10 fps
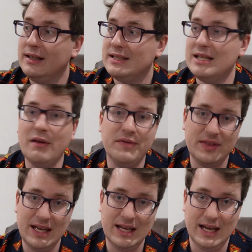
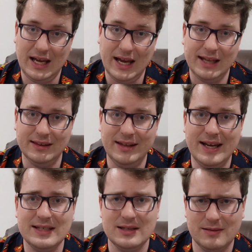self-thinking and
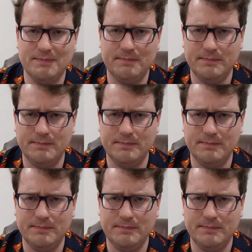less